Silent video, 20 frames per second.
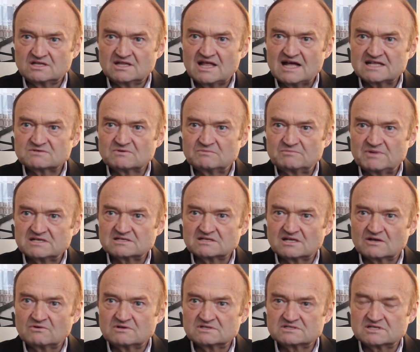And that's what
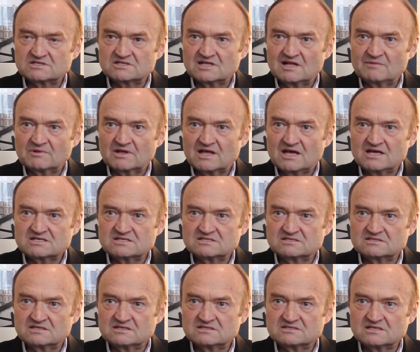basically Quintessential
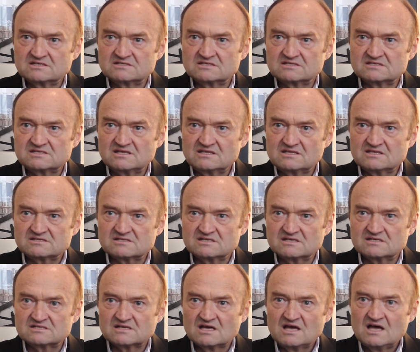Applications is a
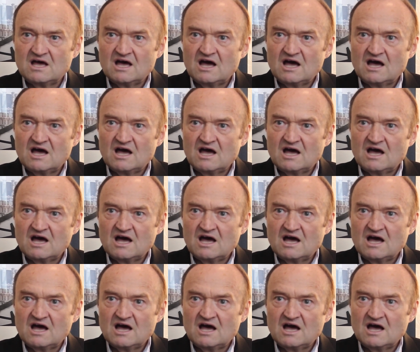synthesis